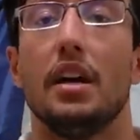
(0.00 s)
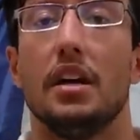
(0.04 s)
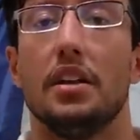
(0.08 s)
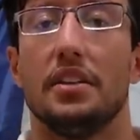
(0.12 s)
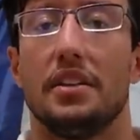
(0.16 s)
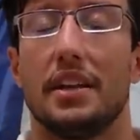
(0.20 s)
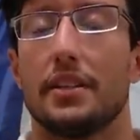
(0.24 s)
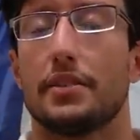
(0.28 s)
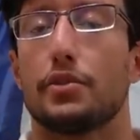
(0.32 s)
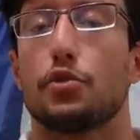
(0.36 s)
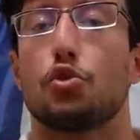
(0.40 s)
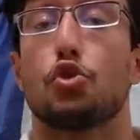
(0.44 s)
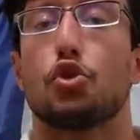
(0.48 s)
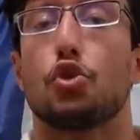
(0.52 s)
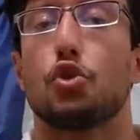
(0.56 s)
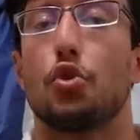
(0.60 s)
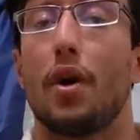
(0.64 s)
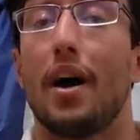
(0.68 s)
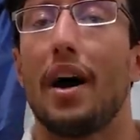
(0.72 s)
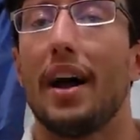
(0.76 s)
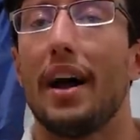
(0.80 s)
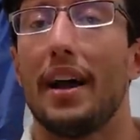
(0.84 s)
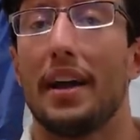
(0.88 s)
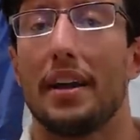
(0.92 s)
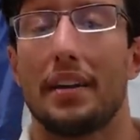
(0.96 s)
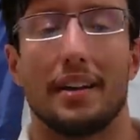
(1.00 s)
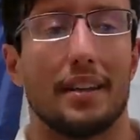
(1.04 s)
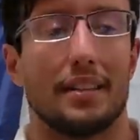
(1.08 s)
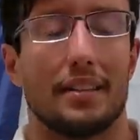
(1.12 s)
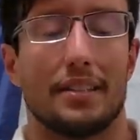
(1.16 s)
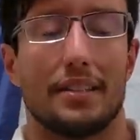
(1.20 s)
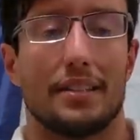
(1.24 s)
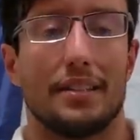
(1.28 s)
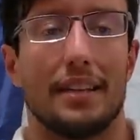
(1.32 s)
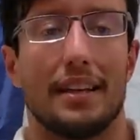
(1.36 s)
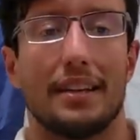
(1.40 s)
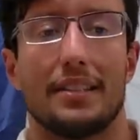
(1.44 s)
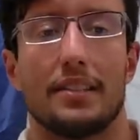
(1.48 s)
That's trying,
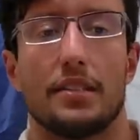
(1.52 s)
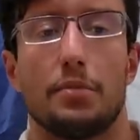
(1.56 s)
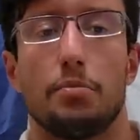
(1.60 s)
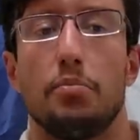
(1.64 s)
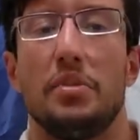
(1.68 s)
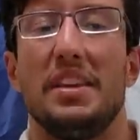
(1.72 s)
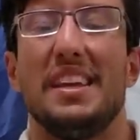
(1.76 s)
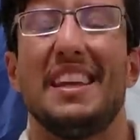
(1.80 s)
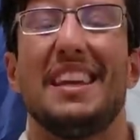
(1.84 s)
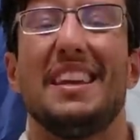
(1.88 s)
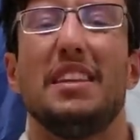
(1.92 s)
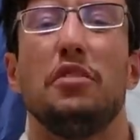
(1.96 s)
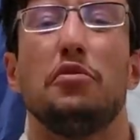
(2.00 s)
that's that's being